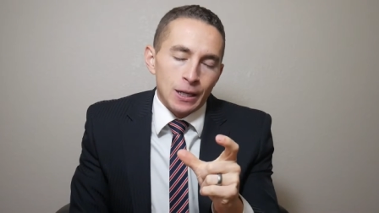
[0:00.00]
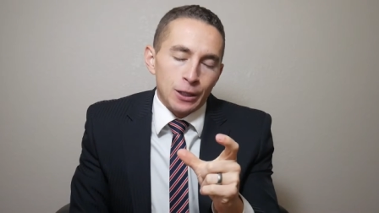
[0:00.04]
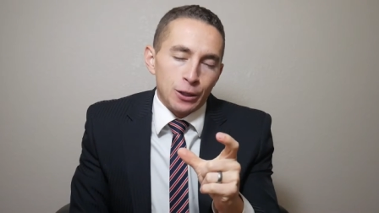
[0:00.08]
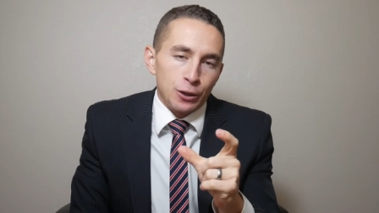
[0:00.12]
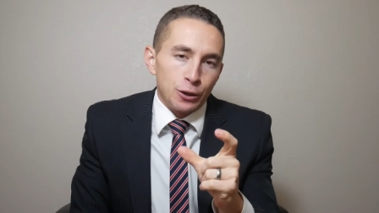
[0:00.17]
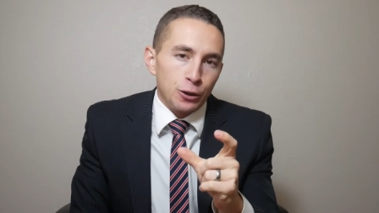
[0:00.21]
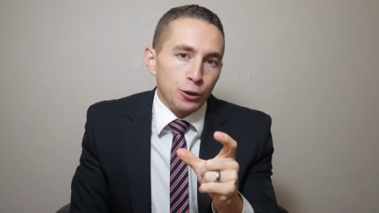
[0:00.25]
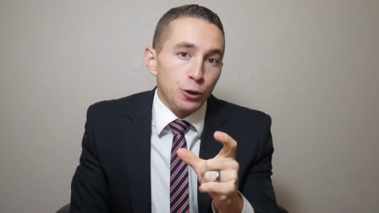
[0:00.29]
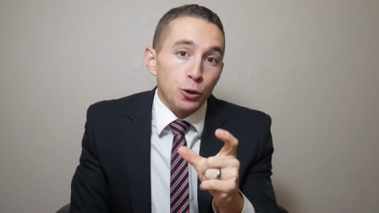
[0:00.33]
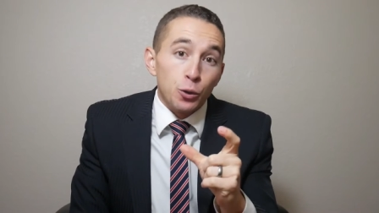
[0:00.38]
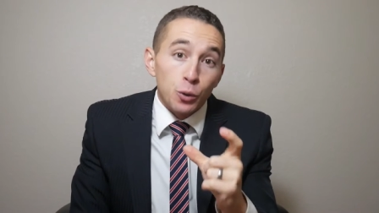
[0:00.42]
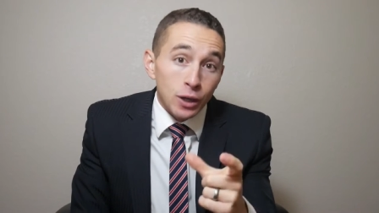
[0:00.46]

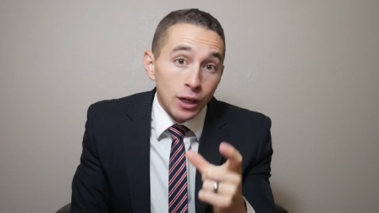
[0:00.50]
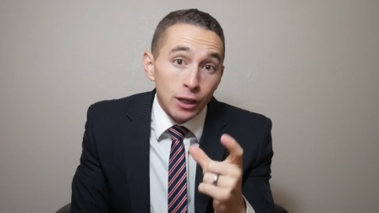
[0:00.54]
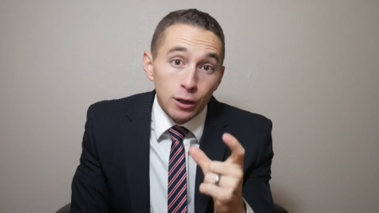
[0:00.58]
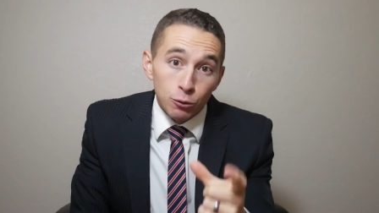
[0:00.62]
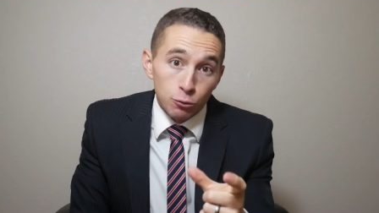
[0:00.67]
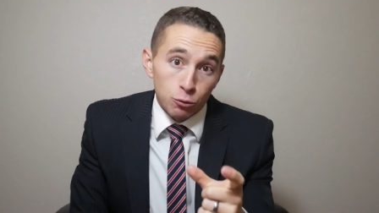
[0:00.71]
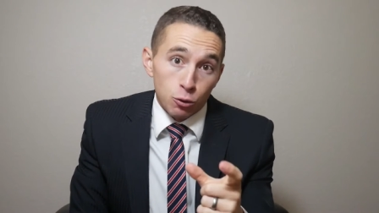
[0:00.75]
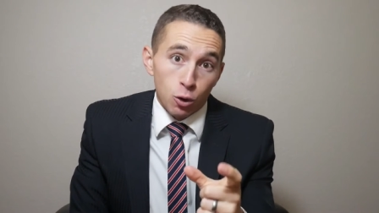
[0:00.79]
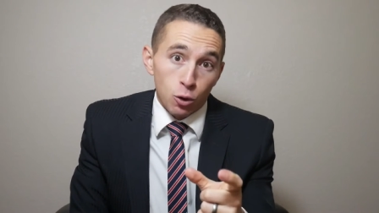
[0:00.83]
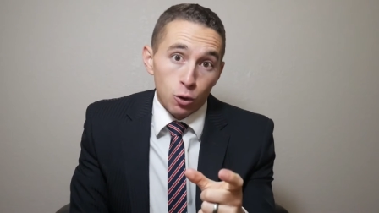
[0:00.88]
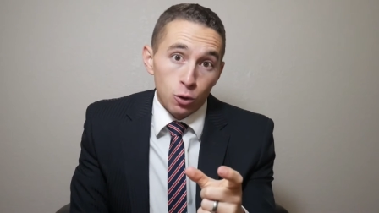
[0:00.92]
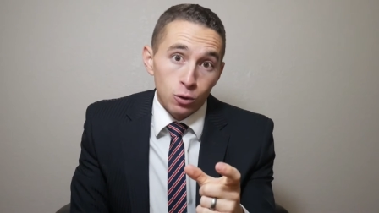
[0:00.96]
you can
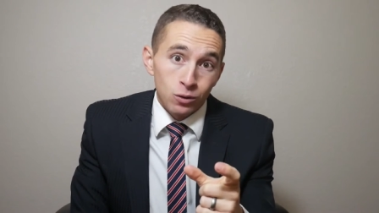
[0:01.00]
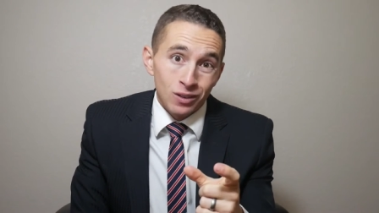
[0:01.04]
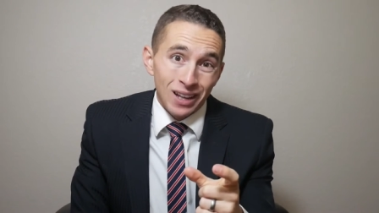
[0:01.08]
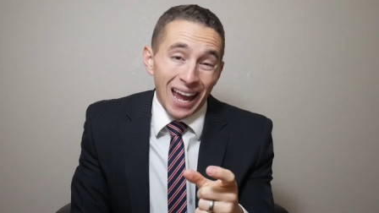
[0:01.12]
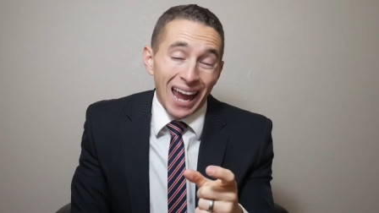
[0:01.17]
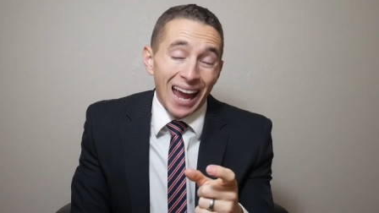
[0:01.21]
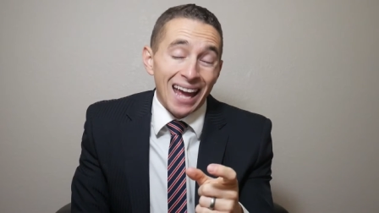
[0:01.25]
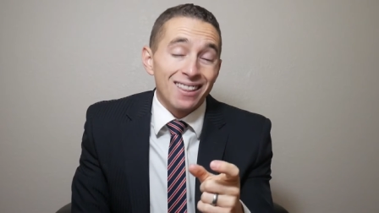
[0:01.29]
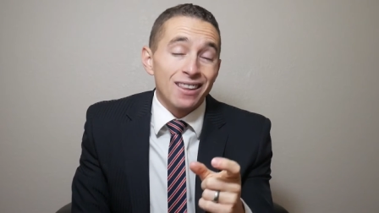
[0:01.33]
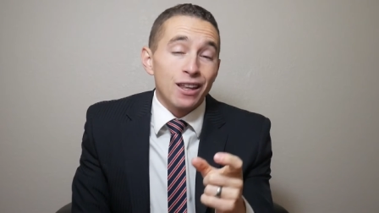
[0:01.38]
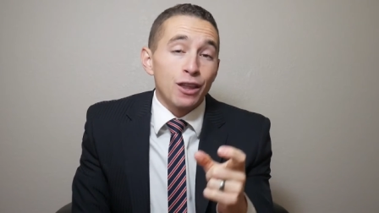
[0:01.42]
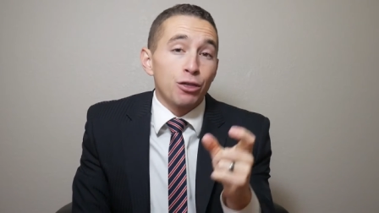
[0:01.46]

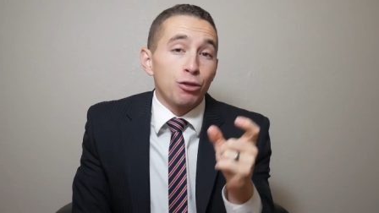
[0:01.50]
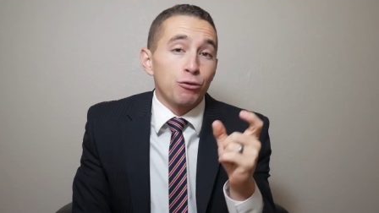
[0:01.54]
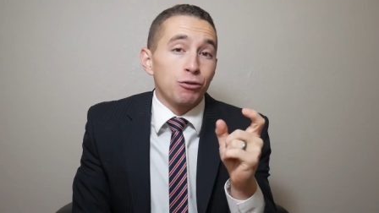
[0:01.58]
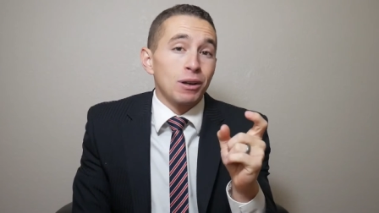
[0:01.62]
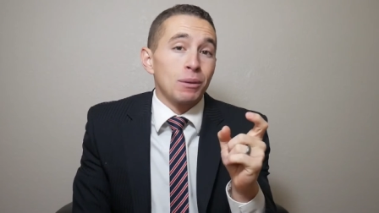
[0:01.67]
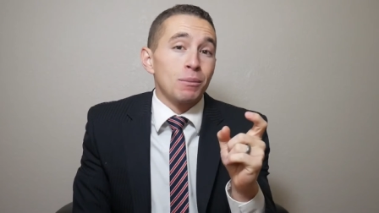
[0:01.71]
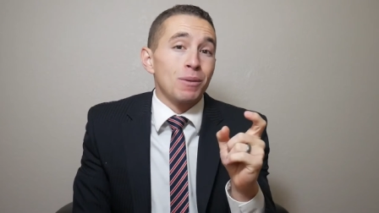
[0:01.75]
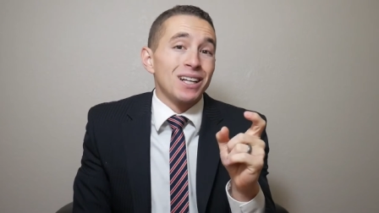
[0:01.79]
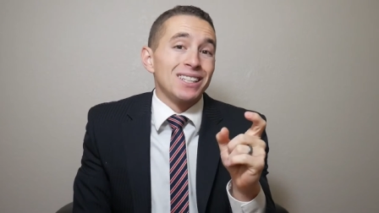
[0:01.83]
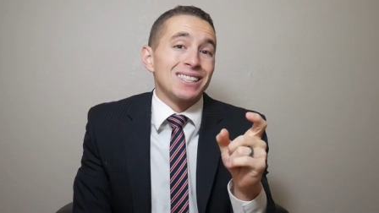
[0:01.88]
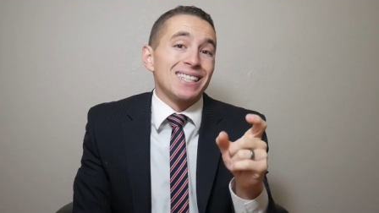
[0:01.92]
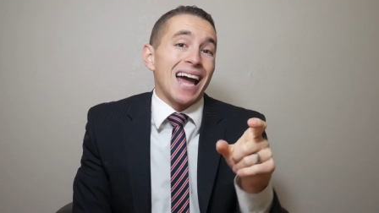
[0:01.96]
enroll, and the
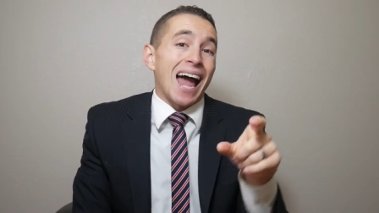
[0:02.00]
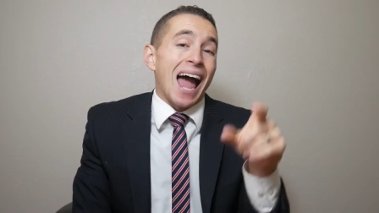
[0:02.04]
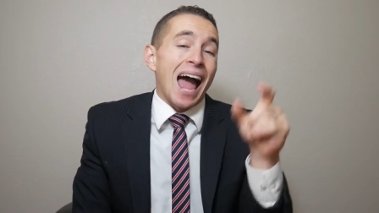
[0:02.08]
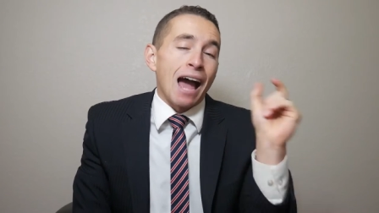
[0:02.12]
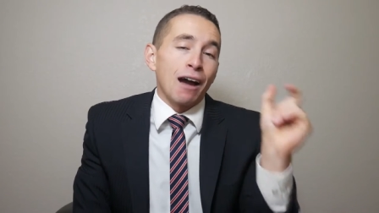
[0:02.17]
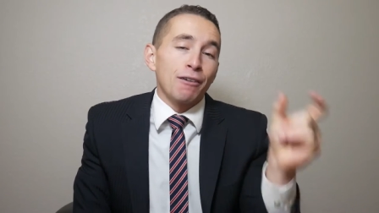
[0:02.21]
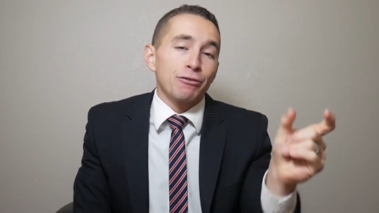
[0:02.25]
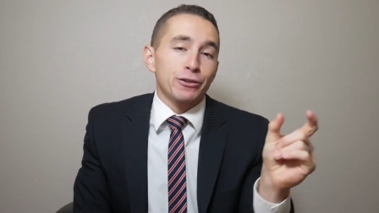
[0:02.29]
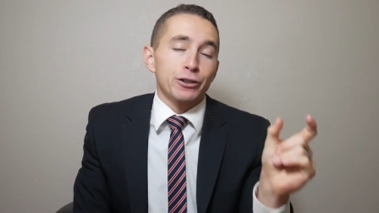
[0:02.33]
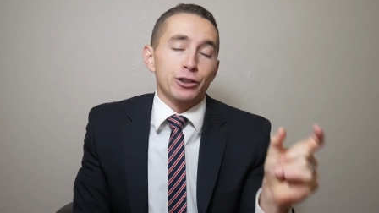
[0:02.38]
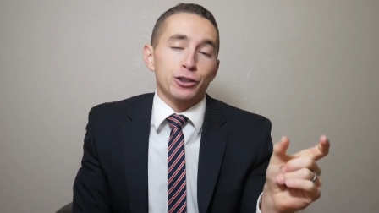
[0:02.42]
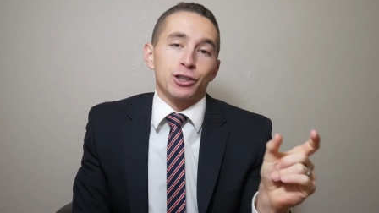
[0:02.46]
three months
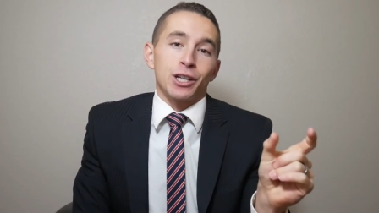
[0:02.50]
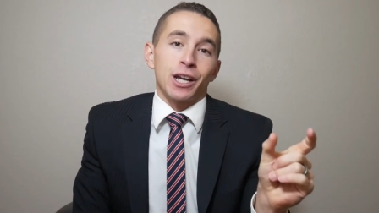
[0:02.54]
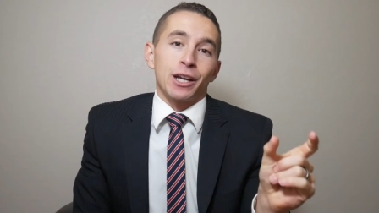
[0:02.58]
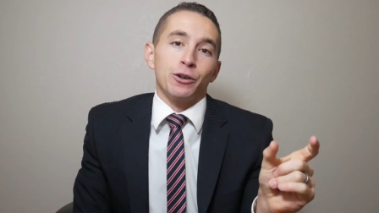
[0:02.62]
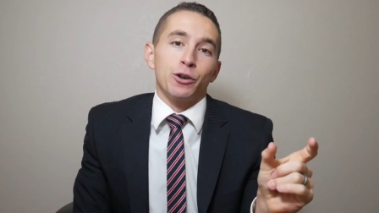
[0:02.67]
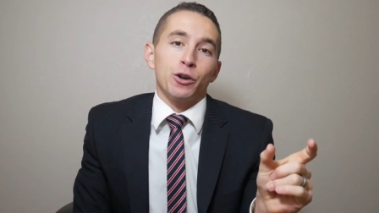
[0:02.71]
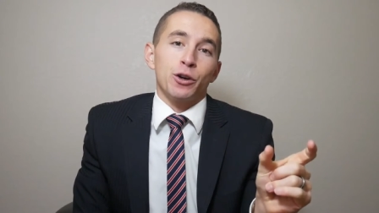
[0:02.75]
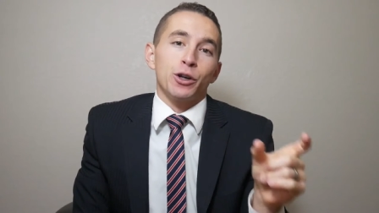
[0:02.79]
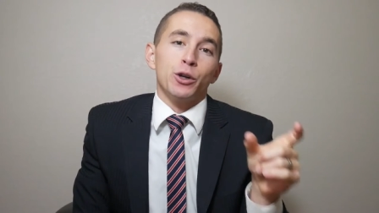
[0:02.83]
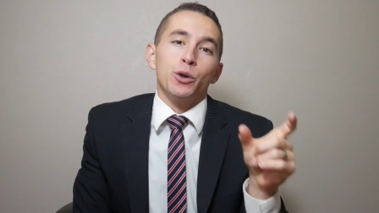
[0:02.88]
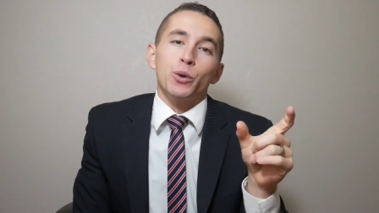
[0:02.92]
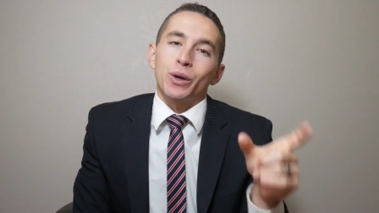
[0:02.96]
after
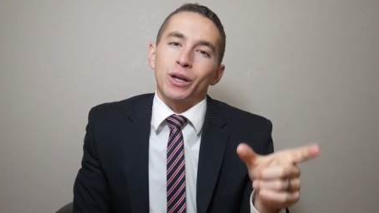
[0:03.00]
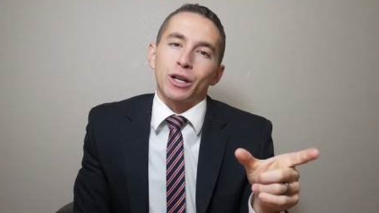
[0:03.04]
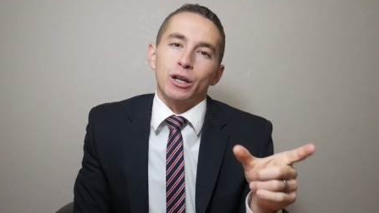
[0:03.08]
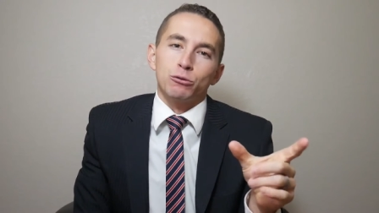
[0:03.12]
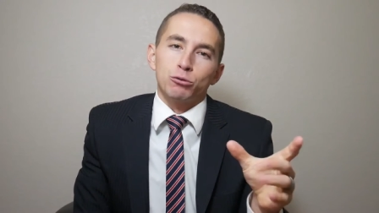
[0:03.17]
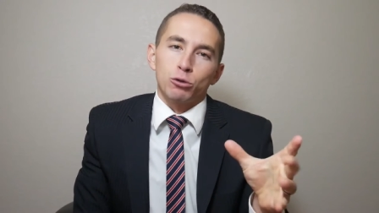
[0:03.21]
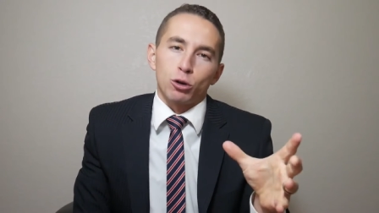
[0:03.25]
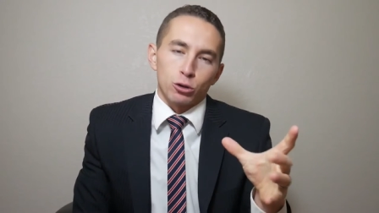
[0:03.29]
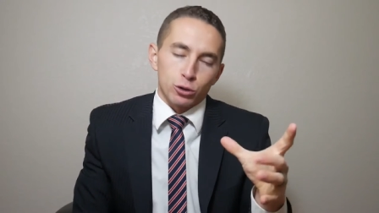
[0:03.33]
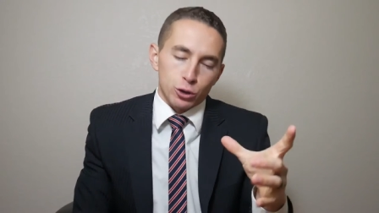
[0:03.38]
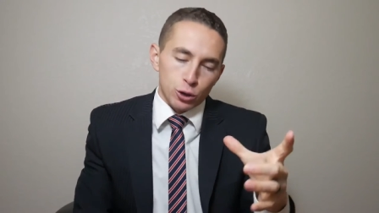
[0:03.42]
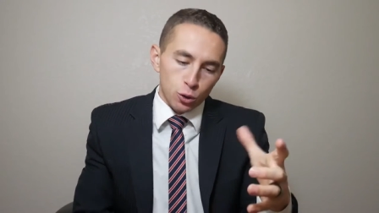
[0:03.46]
January, you can enroll.